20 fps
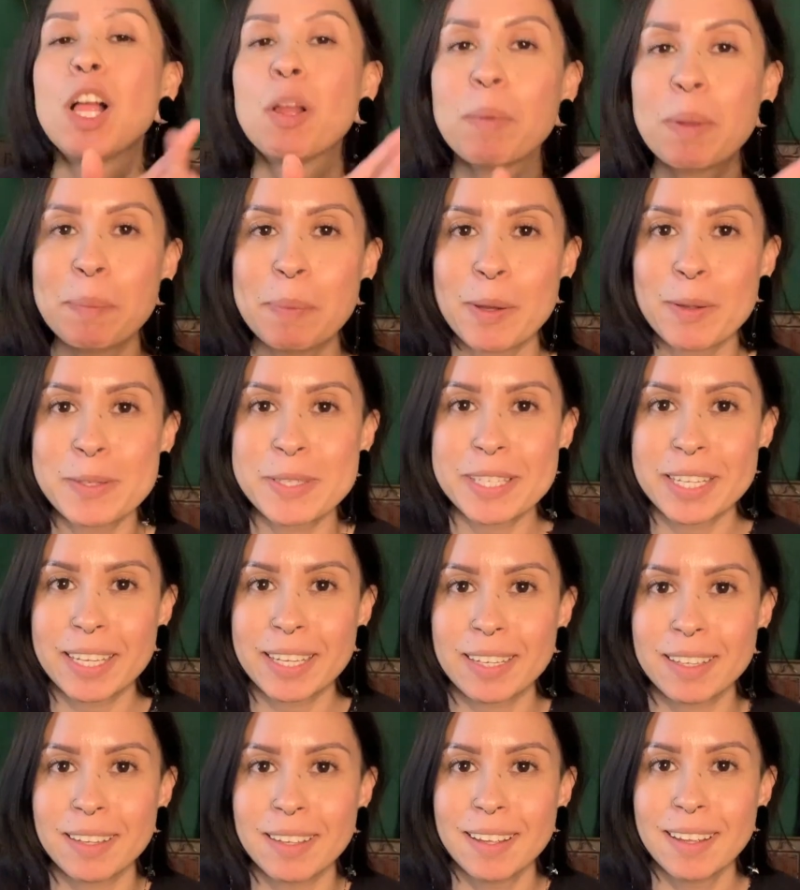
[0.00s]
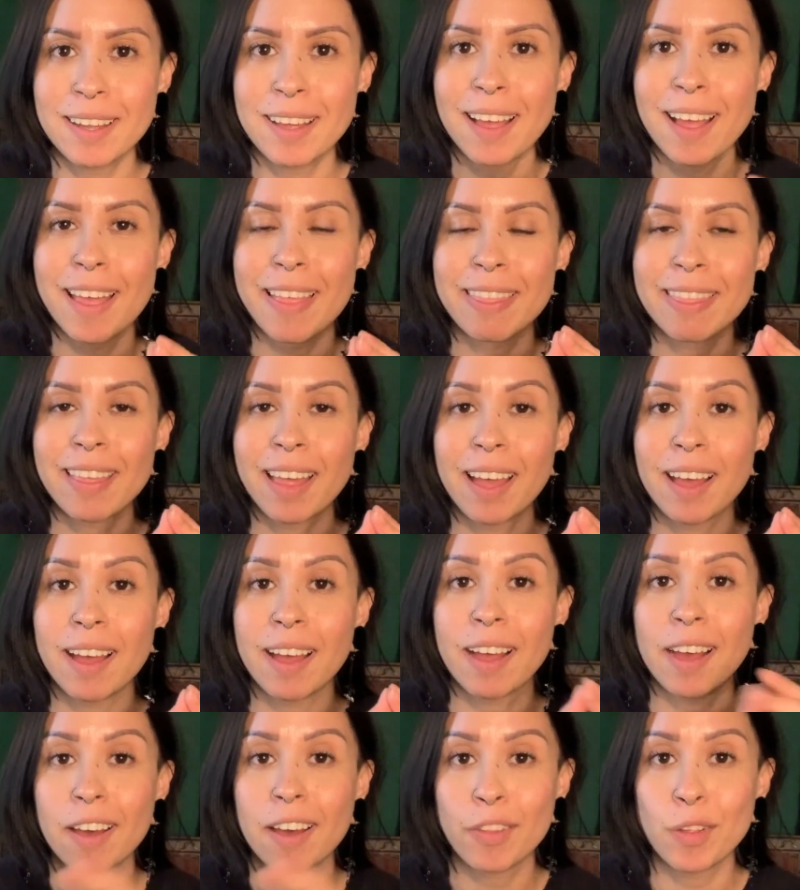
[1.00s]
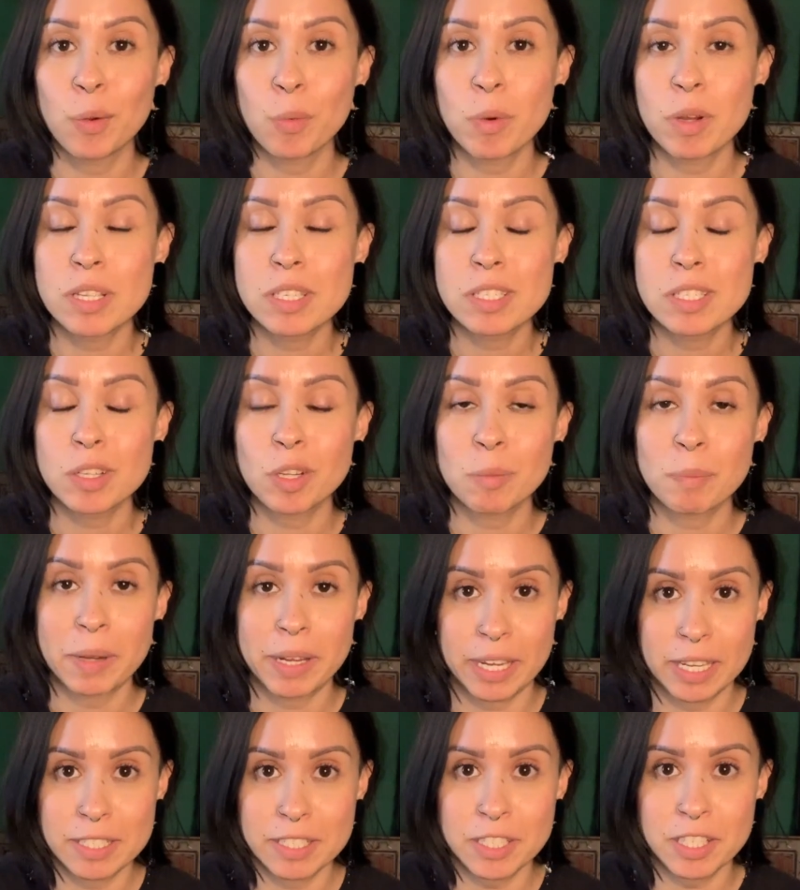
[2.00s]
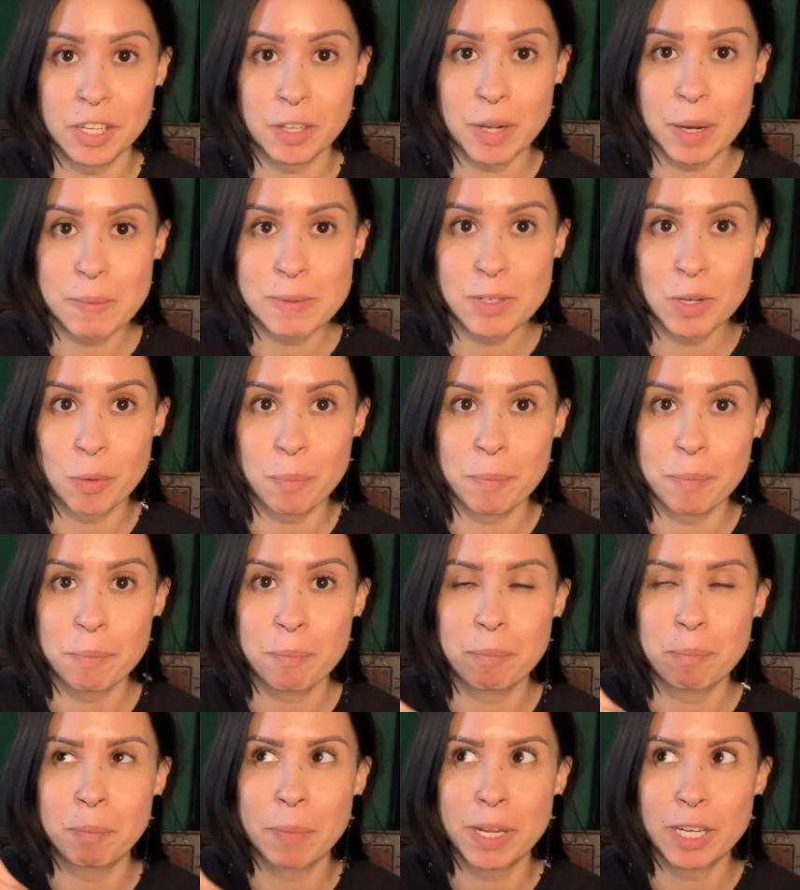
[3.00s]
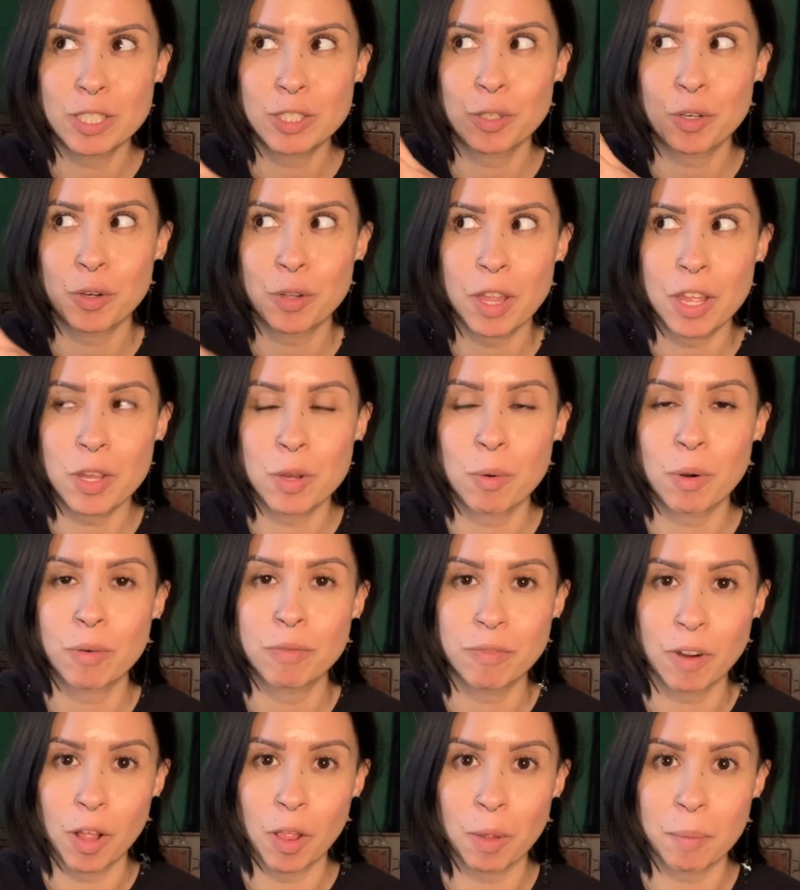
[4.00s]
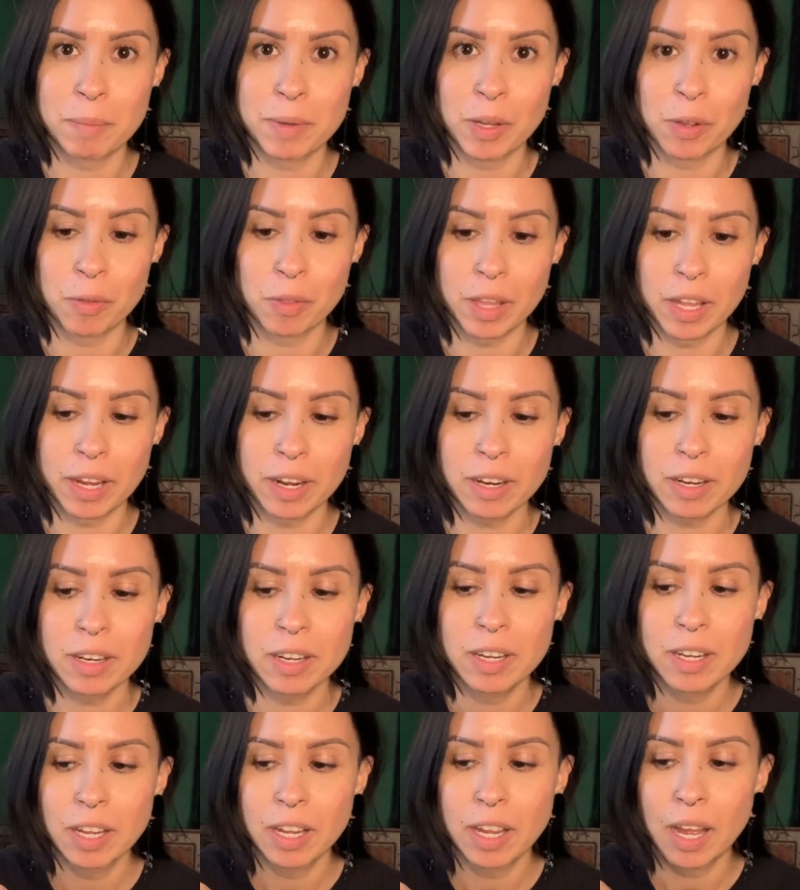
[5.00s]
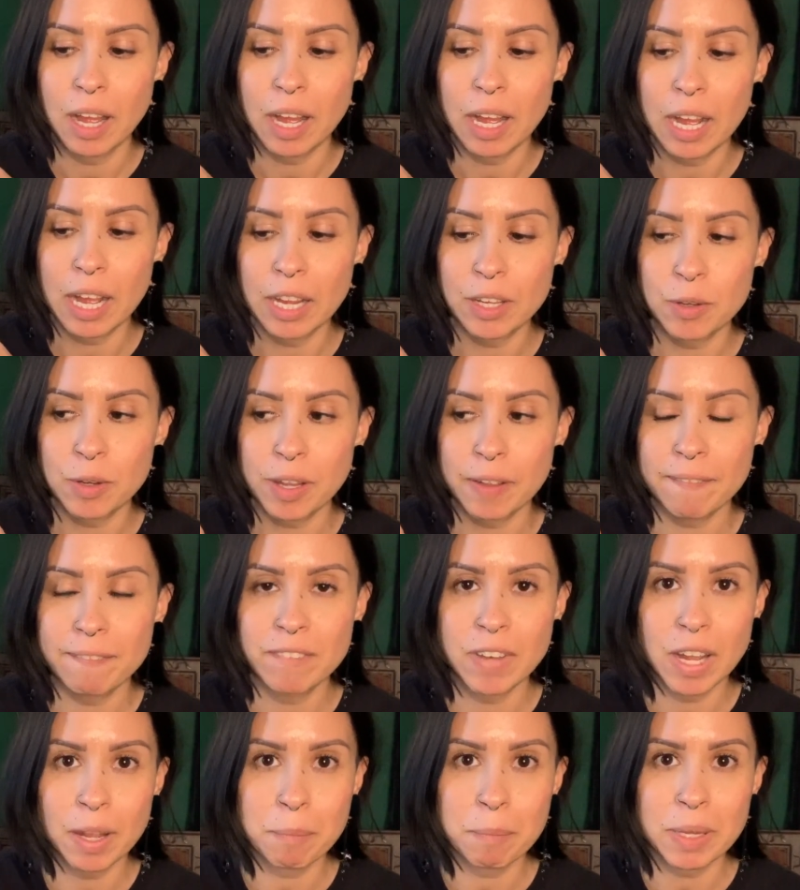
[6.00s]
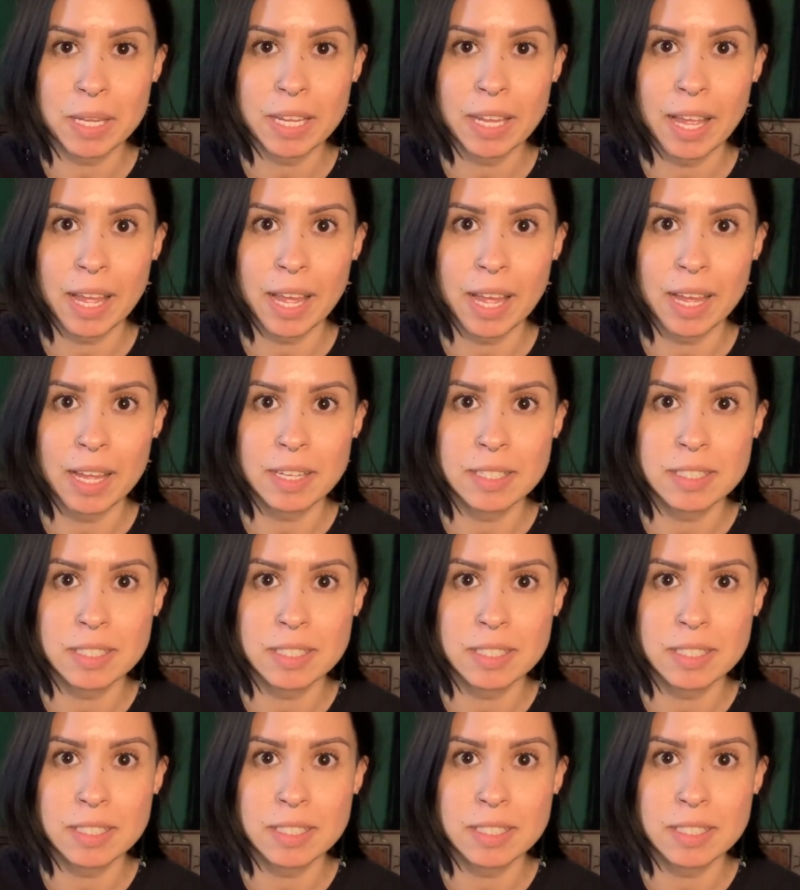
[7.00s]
be posting the other ones on my Instagram, so make sure that you are following me on there. You can find me at